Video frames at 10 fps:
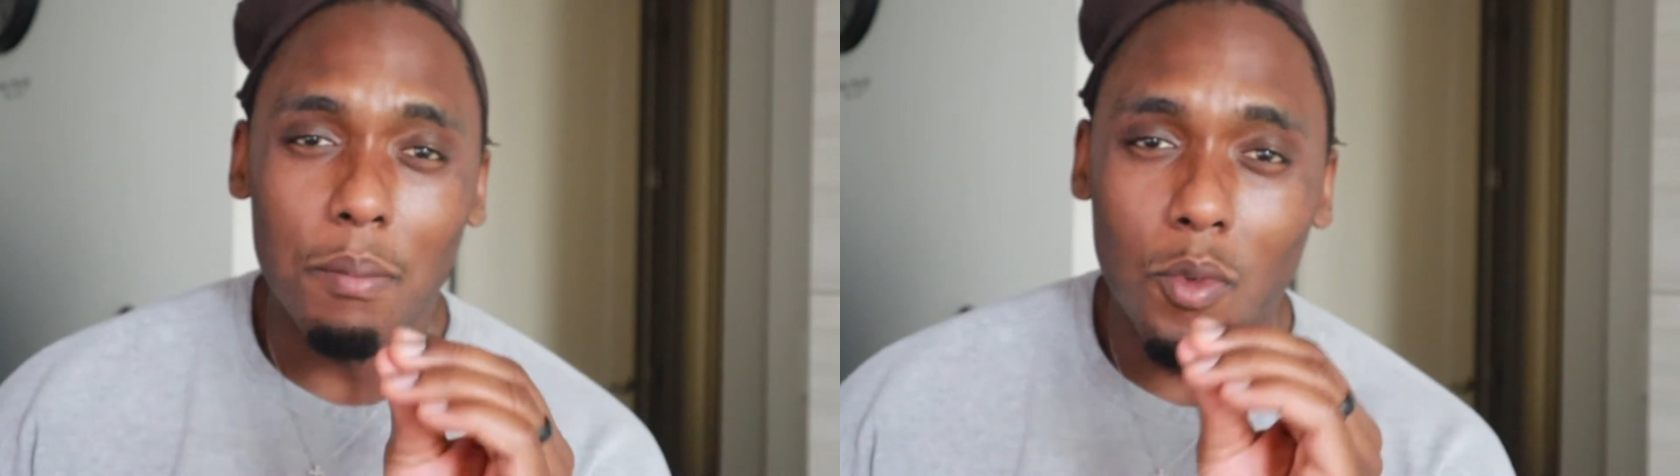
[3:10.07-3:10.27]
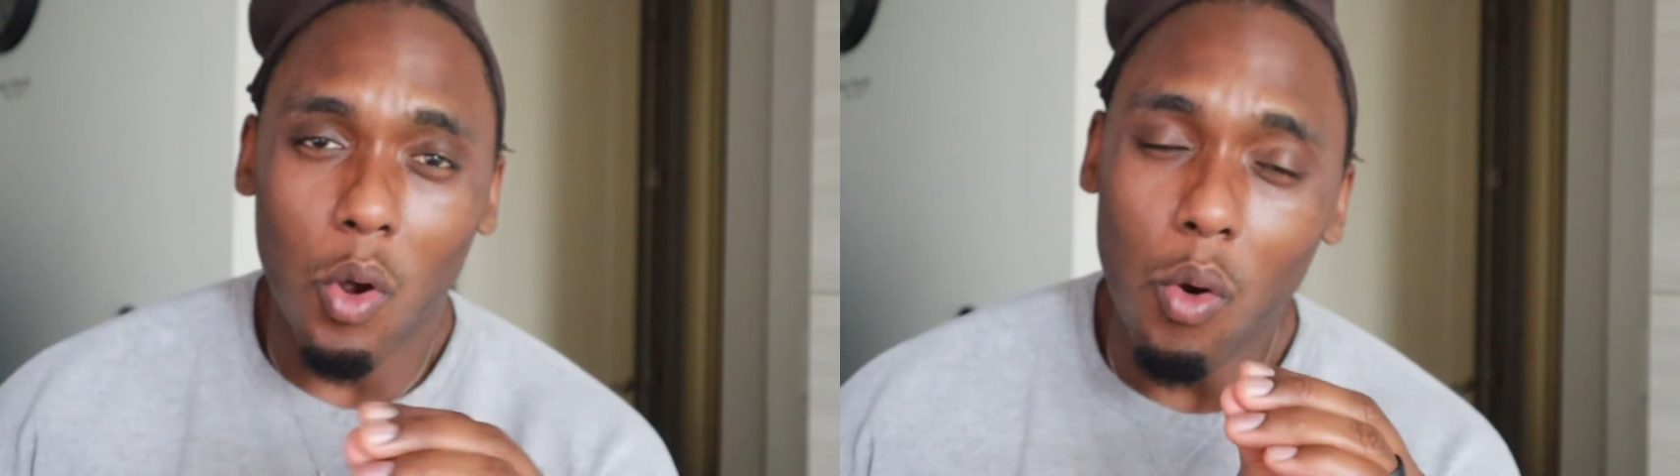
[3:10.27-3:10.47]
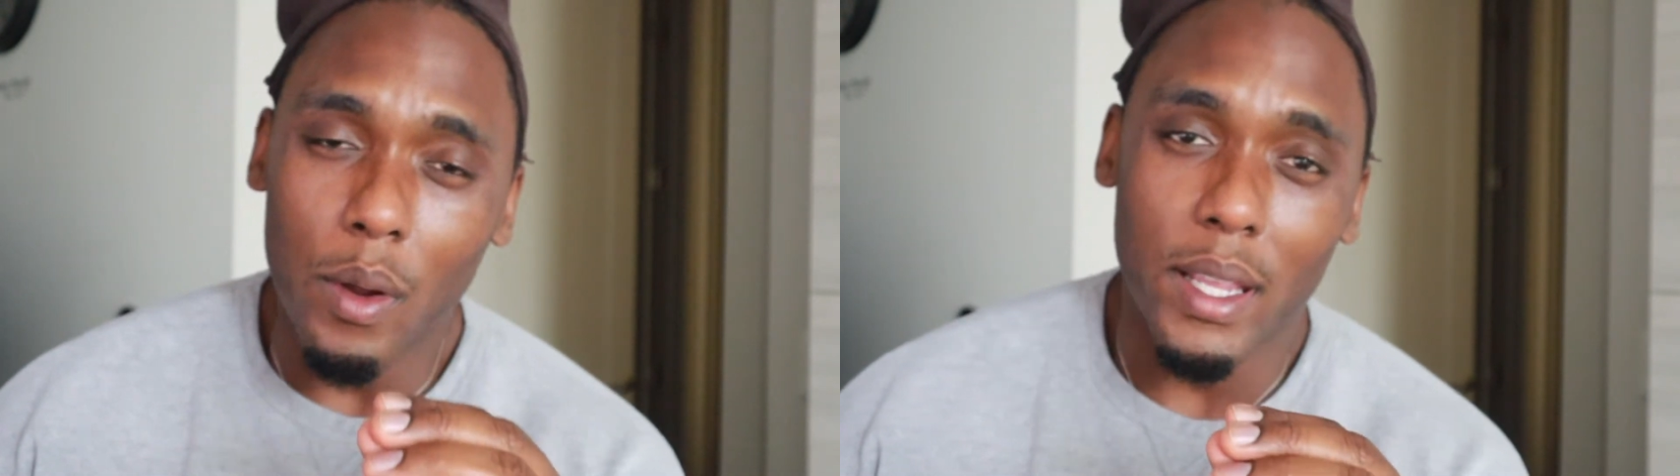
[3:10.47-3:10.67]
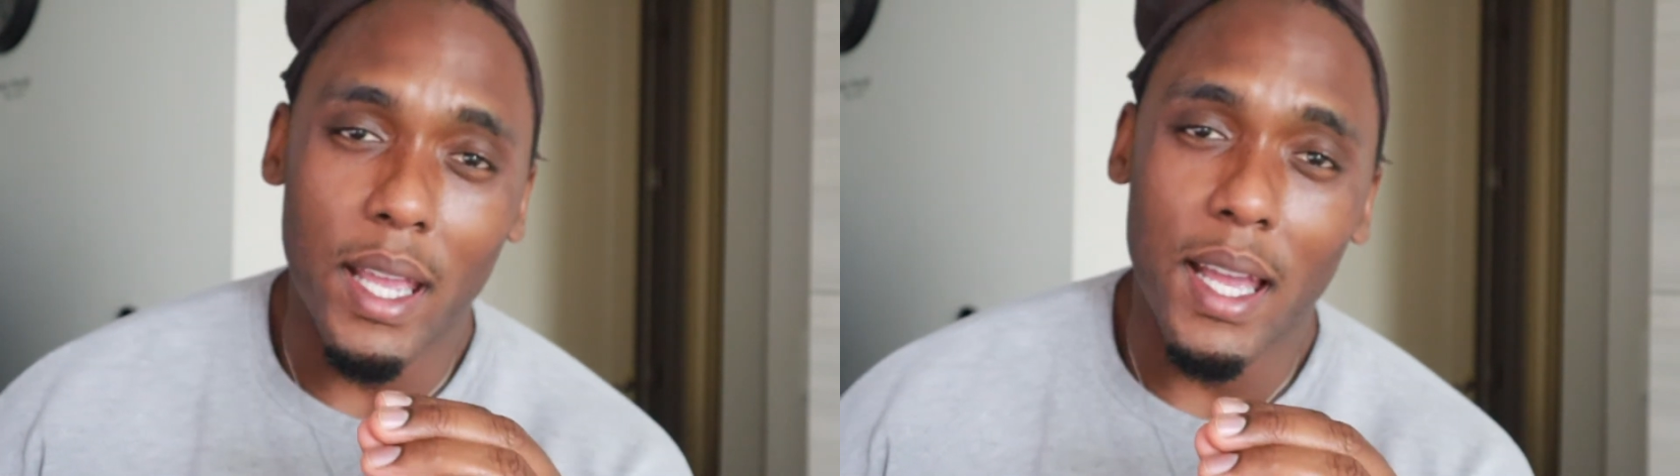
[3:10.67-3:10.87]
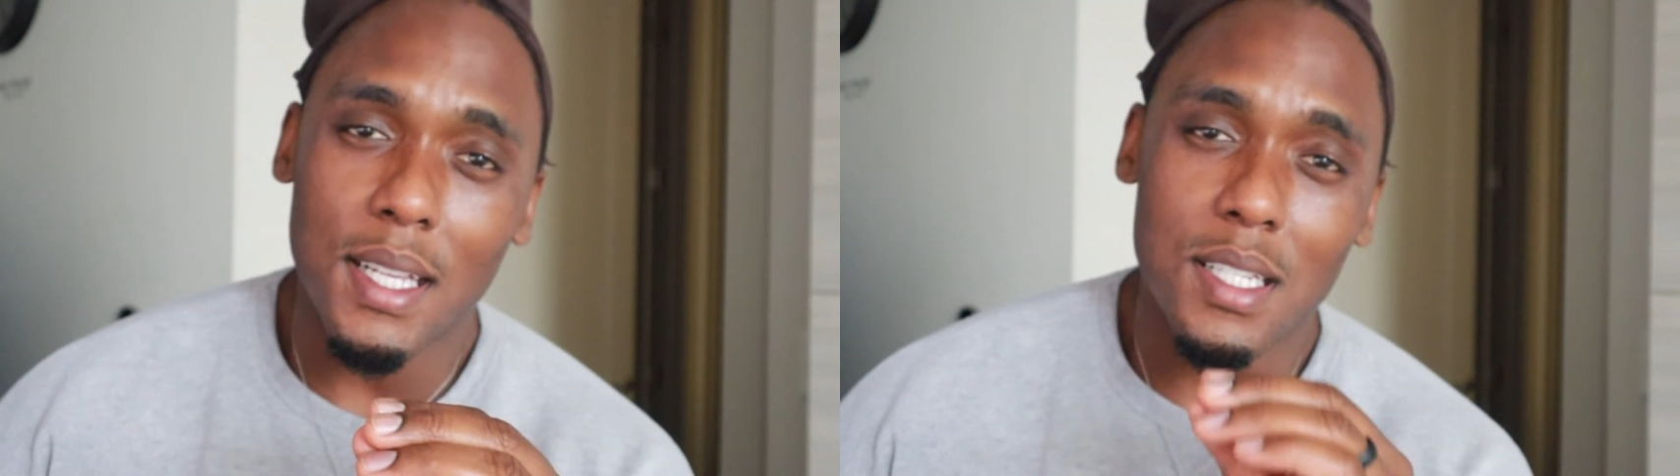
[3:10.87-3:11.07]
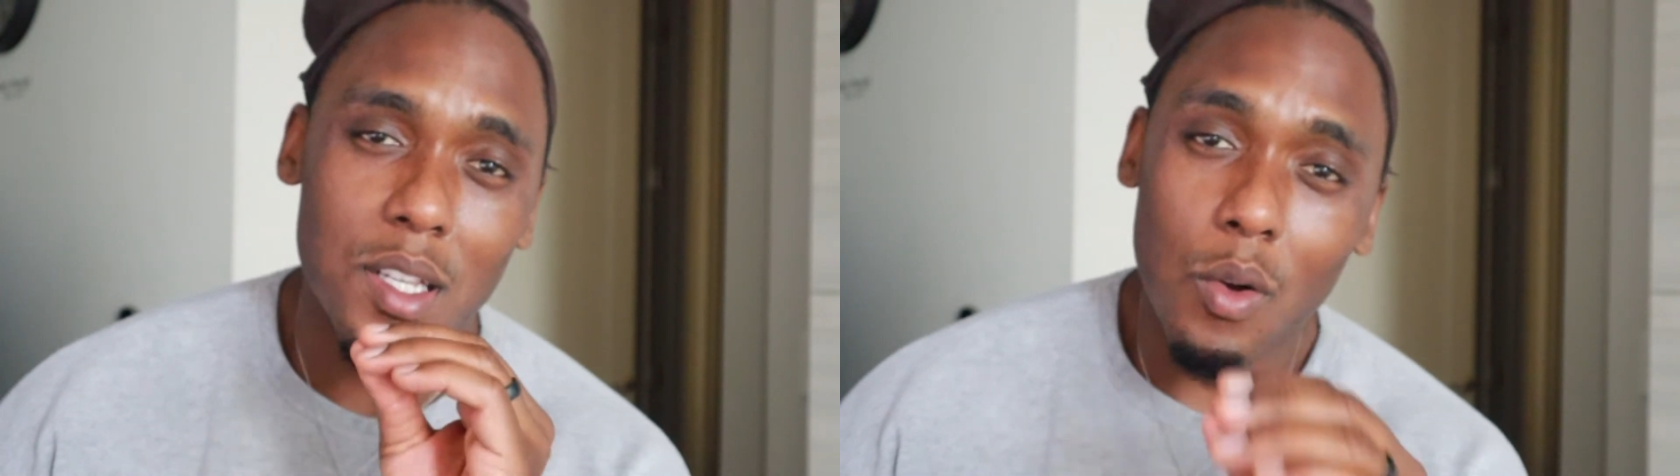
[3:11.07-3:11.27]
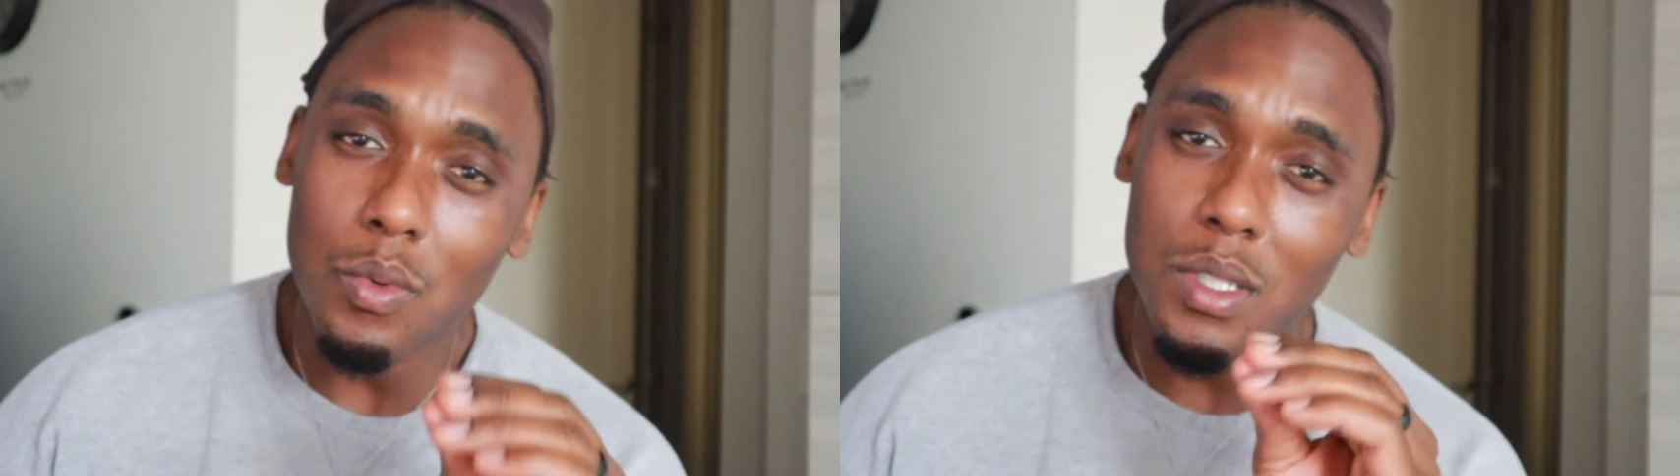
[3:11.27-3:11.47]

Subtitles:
going, guys. Don't